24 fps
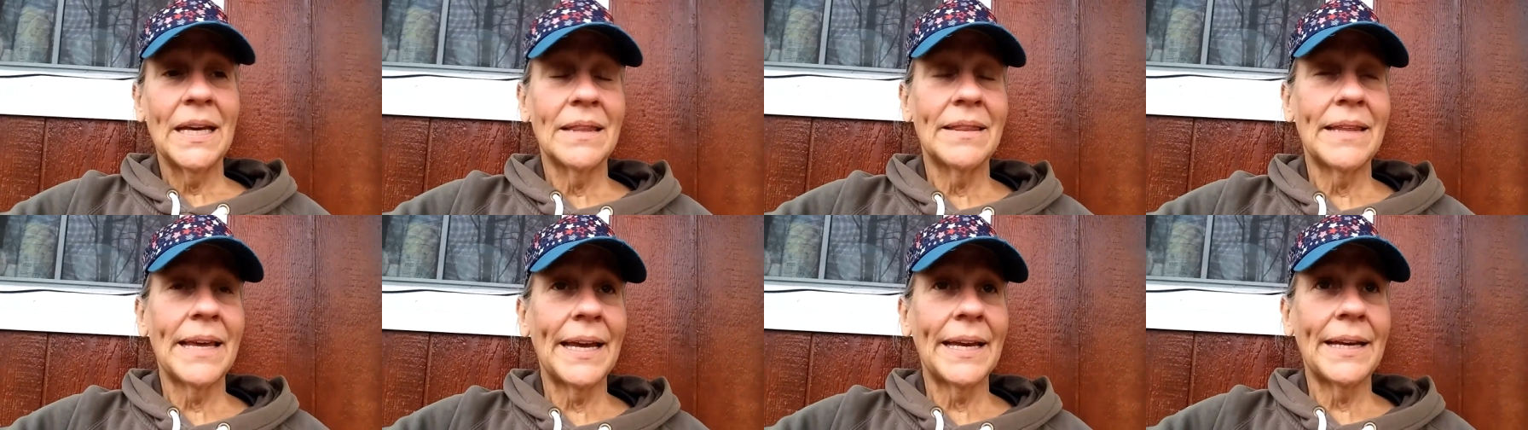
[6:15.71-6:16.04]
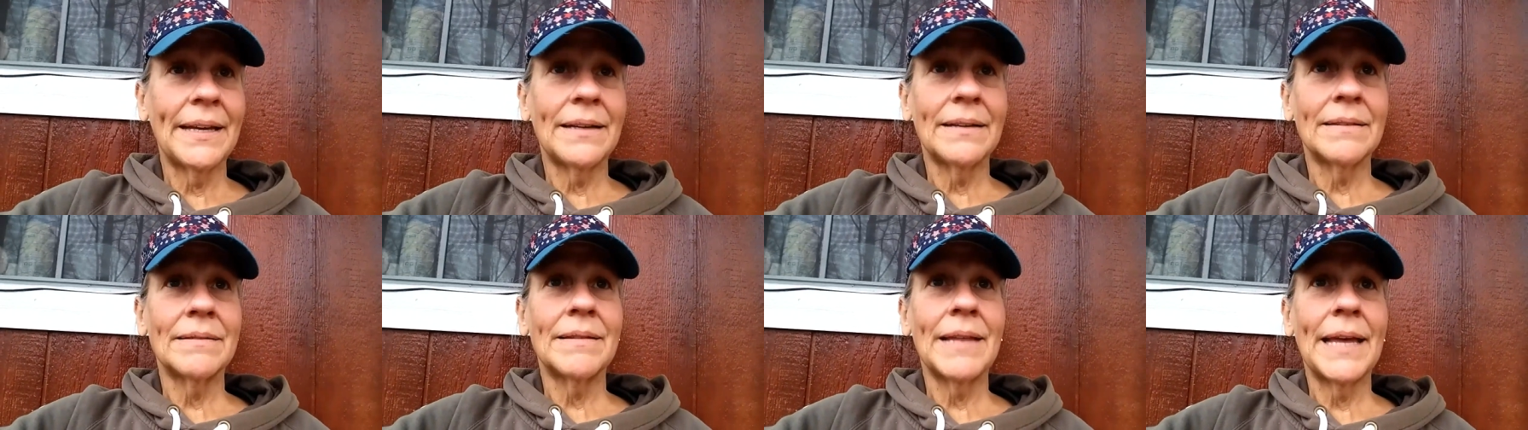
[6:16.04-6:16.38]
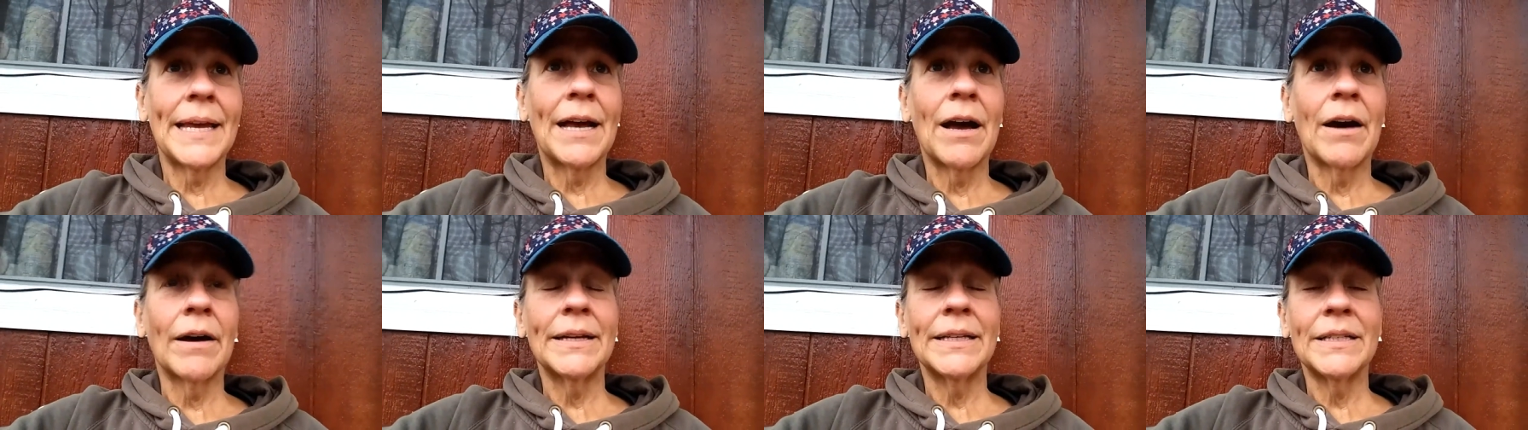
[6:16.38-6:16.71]
They
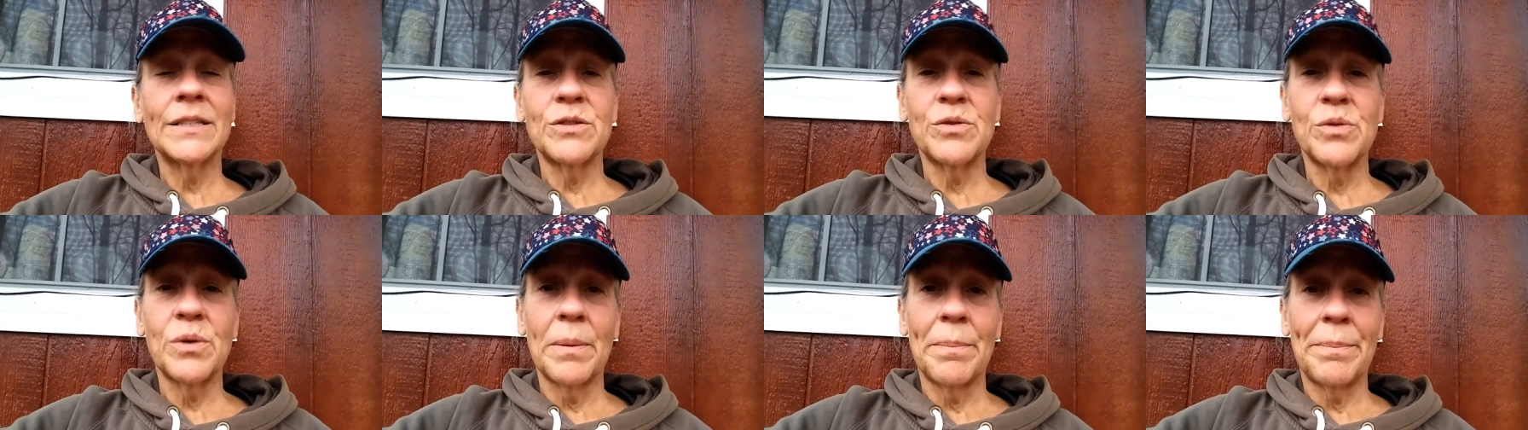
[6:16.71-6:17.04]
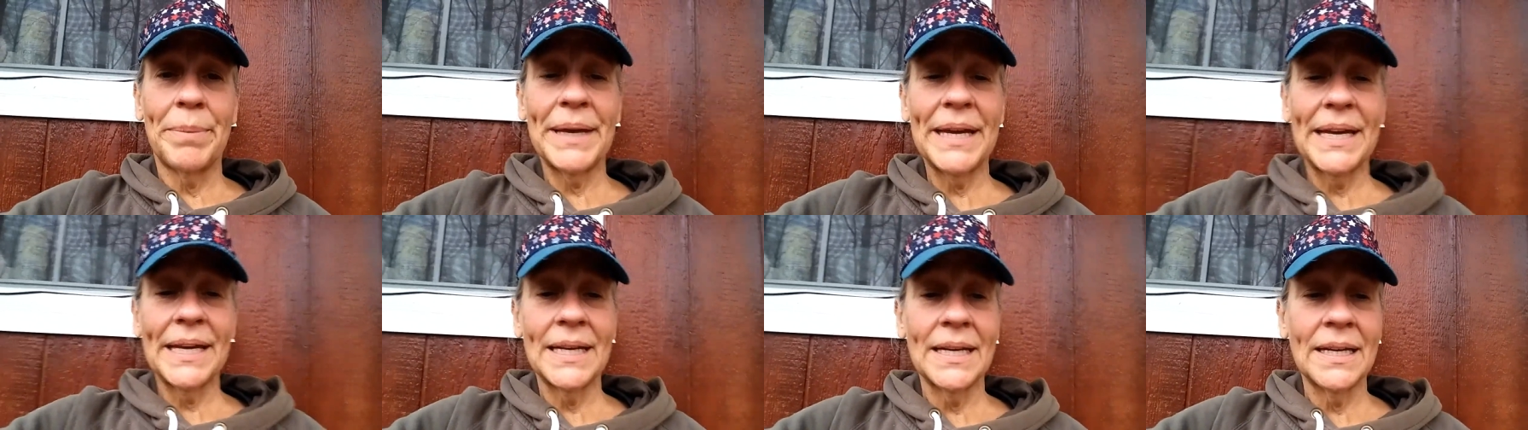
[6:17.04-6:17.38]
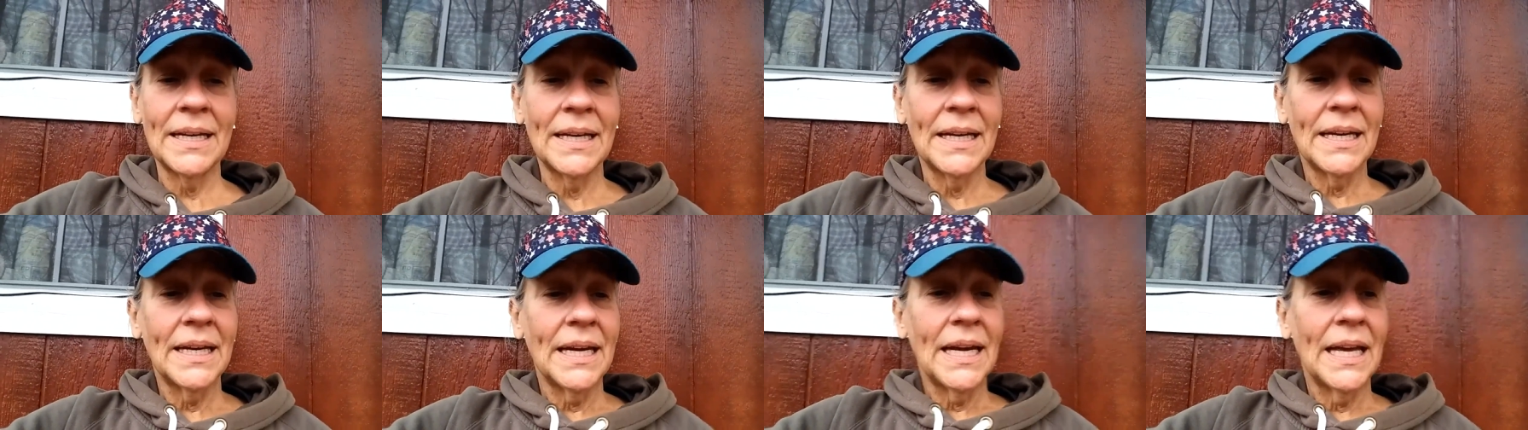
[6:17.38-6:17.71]
got into a bin